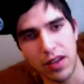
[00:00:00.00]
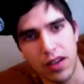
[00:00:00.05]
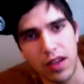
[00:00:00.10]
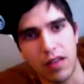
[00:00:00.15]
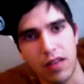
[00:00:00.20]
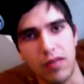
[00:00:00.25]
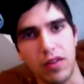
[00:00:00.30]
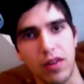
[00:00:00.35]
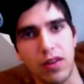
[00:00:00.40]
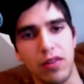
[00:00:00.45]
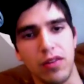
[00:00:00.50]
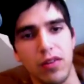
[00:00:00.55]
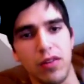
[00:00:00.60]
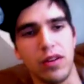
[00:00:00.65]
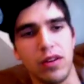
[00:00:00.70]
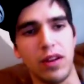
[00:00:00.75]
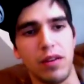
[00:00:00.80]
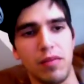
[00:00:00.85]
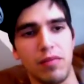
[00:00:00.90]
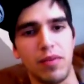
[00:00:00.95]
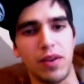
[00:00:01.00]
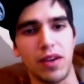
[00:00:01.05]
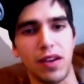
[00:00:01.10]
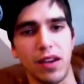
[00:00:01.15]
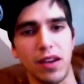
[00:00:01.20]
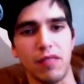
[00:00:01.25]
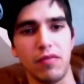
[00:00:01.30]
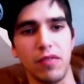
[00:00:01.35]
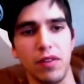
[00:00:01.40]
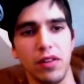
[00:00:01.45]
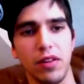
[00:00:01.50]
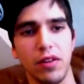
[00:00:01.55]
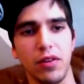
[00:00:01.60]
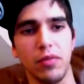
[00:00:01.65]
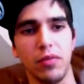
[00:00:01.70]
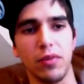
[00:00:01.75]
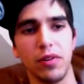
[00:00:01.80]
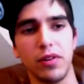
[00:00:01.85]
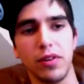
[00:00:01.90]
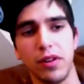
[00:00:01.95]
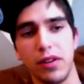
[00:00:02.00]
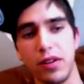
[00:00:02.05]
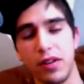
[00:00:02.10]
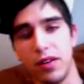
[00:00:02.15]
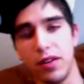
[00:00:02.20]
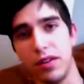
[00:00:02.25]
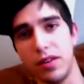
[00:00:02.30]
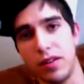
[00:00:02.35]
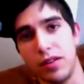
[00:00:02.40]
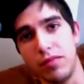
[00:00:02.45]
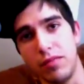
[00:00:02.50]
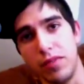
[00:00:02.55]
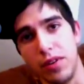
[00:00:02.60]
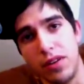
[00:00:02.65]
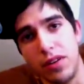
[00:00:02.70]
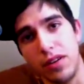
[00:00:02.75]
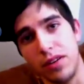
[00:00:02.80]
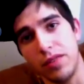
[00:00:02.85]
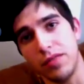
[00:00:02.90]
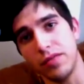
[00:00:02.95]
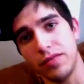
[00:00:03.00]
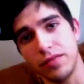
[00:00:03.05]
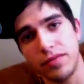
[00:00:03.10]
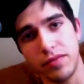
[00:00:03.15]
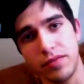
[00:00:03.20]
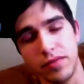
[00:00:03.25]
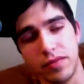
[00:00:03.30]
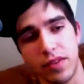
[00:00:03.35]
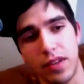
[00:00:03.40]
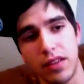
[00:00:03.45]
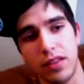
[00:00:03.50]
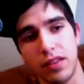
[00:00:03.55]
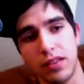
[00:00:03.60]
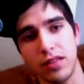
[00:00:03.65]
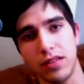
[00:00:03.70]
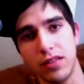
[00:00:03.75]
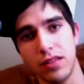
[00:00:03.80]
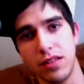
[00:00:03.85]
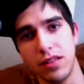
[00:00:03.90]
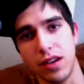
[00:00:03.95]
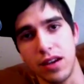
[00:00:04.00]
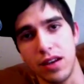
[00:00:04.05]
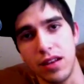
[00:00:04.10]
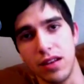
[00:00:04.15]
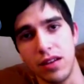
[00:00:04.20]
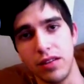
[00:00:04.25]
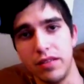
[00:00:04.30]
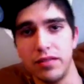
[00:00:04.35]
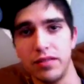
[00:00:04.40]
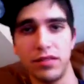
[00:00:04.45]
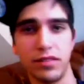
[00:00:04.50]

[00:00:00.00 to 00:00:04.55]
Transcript: have, you know, nitpick every little word. But, you know, I think there's this high there.